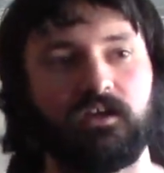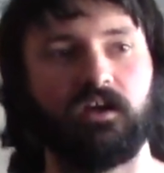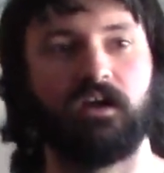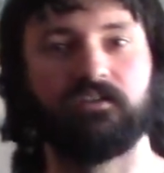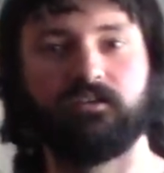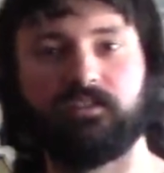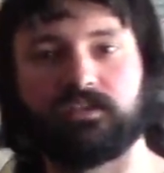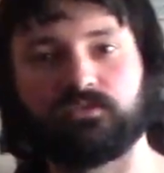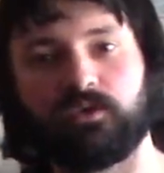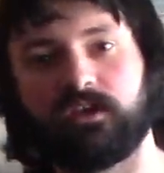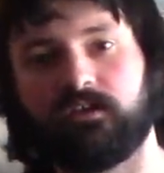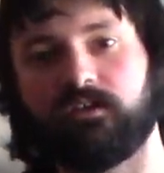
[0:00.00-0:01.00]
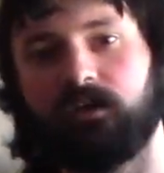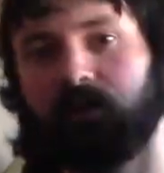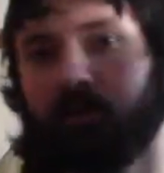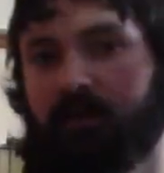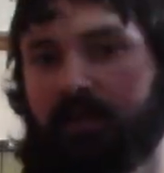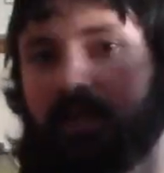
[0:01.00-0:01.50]
I know they're swinging
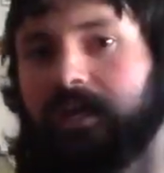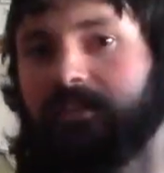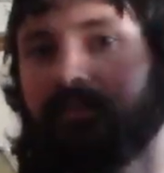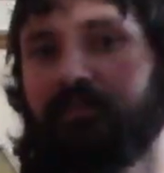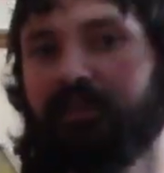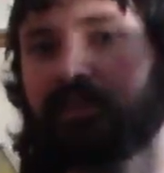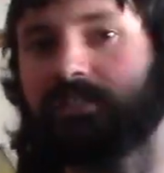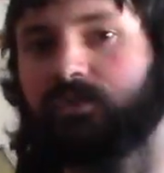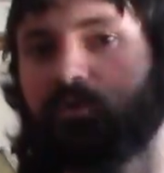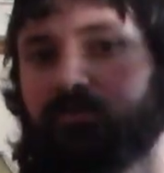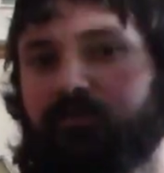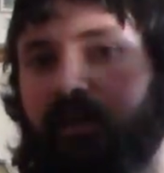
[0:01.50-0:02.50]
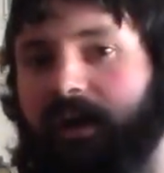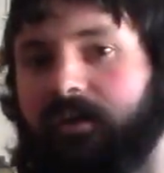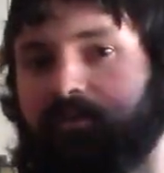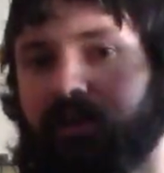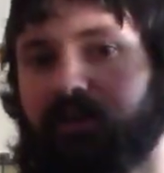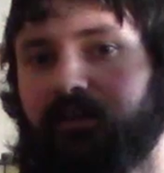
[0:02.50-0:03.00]
in this sort of
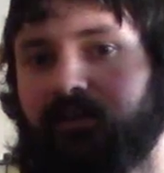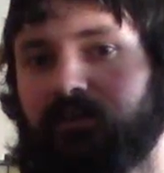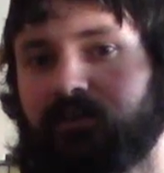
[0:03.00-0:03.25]
area,